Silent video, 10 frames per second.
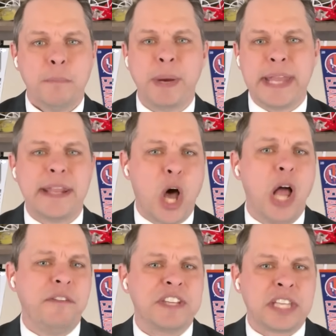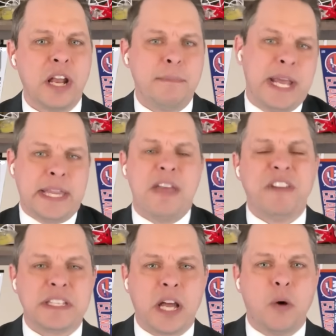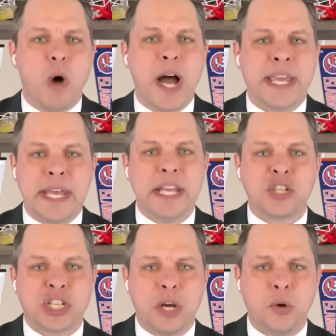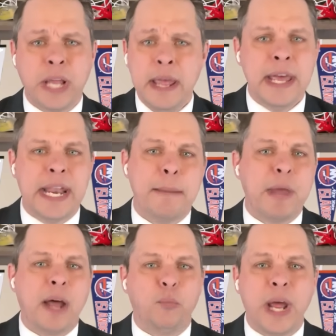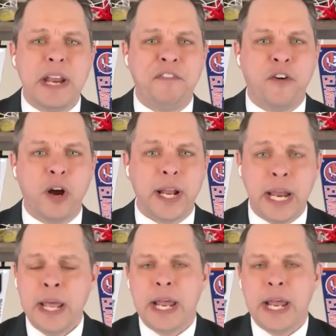But then all of a sudden, McDavid's going to walk in and shoot, and I'm not ready for it.